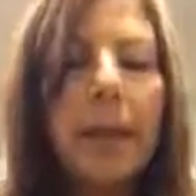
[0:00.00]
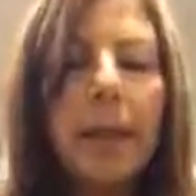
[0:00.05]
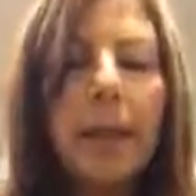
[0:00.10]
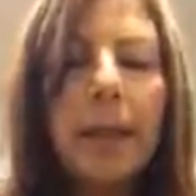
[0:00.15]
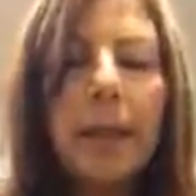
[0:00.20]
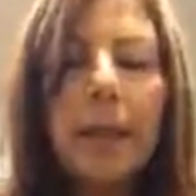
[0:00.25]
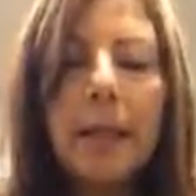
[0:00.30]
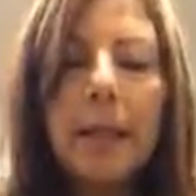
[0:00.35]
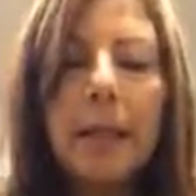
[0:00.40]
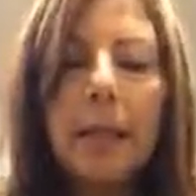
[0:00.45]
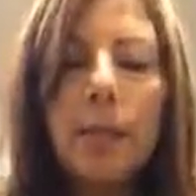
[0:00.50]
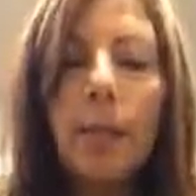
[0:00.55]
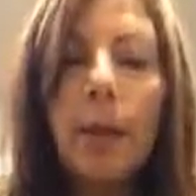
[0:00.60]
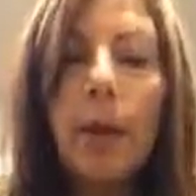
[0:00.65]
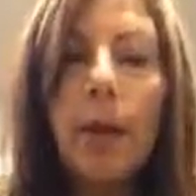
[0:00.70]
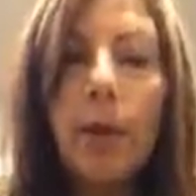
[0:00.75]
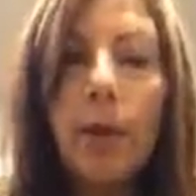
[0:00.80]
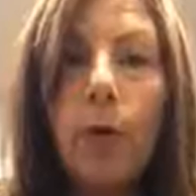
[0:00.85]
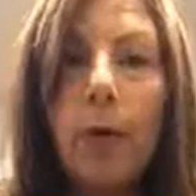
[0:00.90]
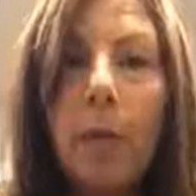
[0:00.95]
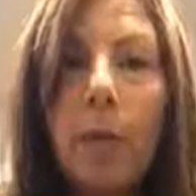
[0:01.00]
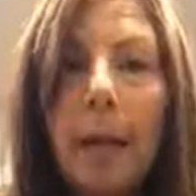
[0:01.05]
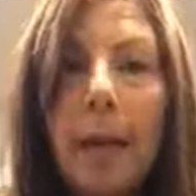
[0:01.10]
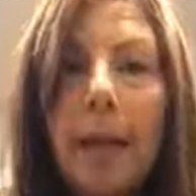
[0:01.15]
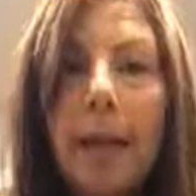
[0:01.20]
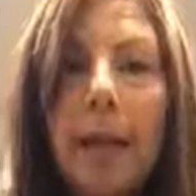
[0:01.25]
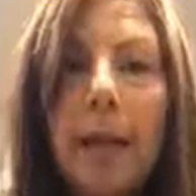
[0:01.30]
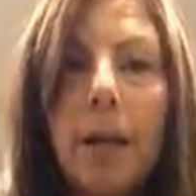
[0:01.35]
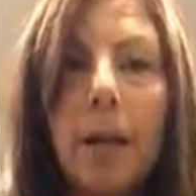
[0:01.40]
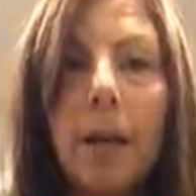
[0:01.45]
This springform
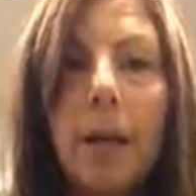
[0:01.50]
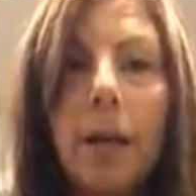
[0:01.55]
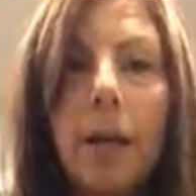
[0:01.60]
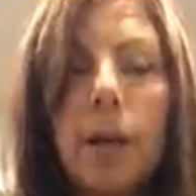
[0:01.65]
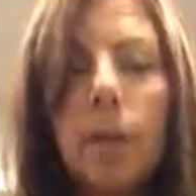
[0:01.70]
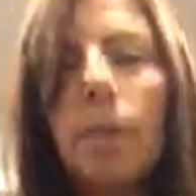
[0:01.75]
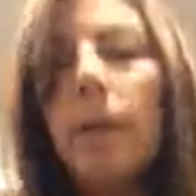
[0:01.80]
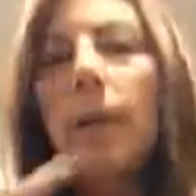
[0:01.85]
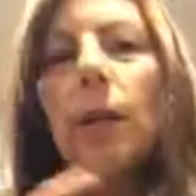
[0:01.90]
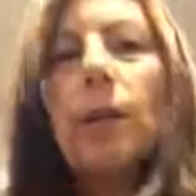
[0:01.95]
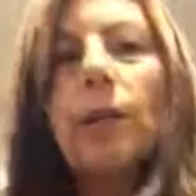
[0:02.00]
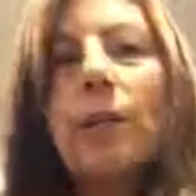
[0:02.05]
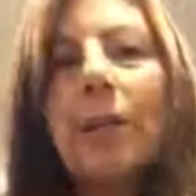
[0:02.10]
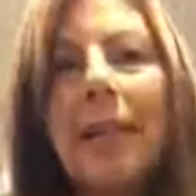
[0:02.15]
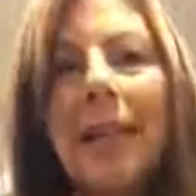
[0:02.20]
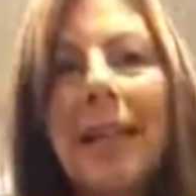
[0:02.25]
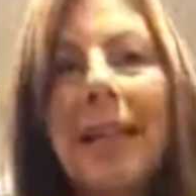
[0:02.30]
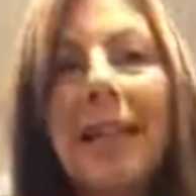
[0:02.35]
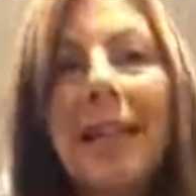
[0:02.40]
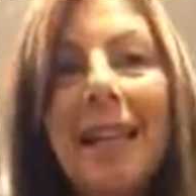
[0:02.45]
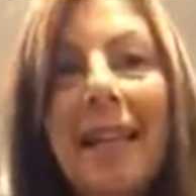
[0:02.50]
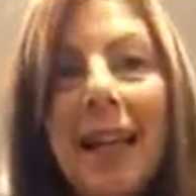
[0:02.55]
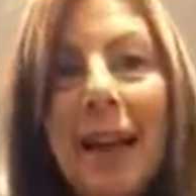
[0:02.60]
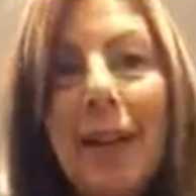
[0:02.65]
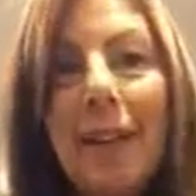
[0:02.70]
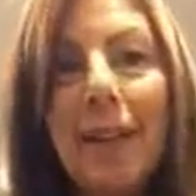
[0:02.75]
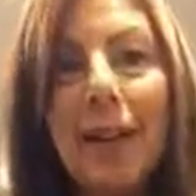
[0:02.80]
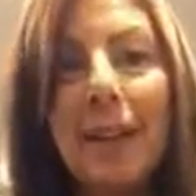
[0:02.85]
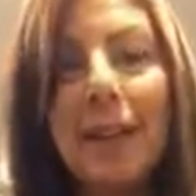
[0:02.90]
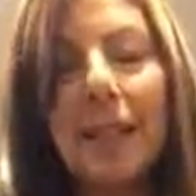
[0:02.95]
pan can also be used in the
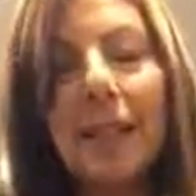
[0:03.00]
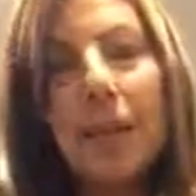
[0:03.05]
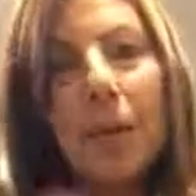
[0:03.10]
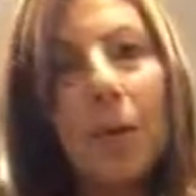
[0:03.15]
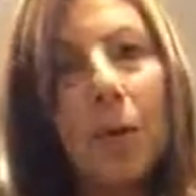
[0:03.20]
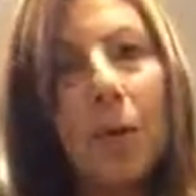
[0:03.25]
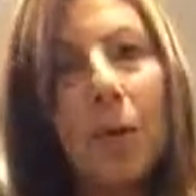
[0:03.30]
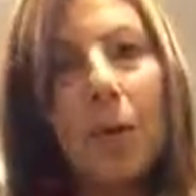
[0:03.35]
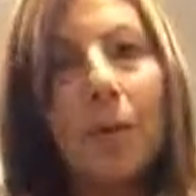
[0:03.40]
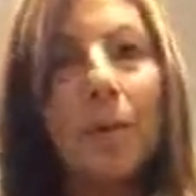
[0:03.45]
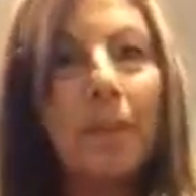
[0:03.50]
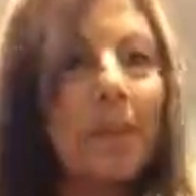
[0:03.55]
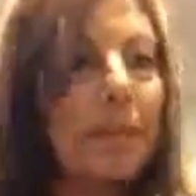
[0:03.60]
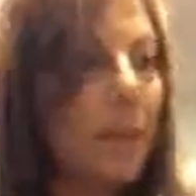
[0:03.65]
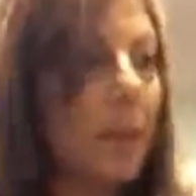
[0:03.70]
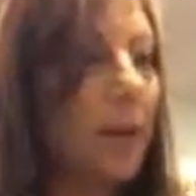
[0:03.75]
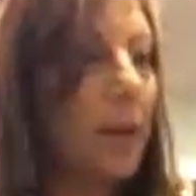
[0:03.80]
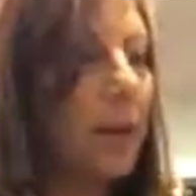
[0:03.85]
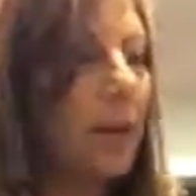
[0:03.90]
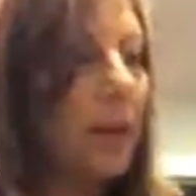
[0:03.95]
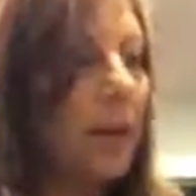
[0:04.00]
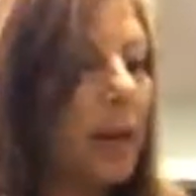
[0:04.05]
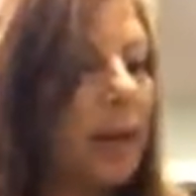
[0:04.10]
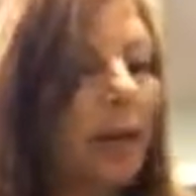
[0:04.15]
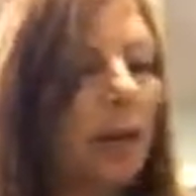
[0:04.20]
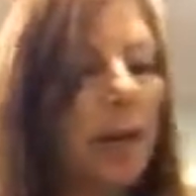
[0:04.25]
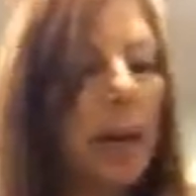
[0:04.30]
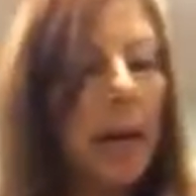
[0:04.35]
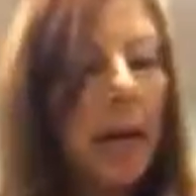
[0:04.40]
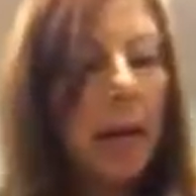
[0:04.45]
oven, so there you
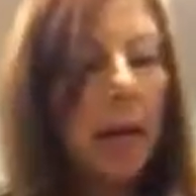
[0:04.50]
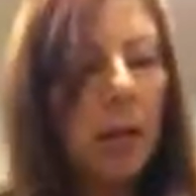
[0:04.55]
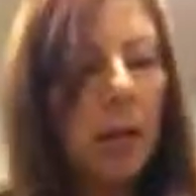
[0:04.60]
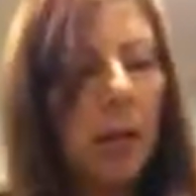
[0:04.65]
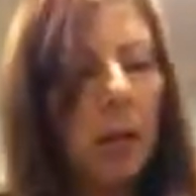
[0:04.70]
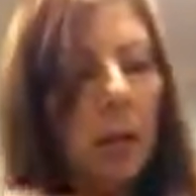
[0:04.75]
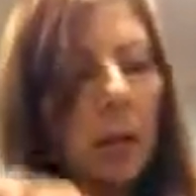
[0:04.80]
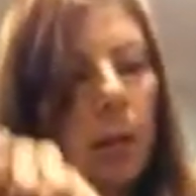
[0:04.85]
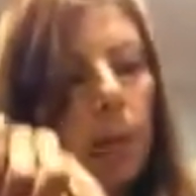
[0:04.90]
go. So we're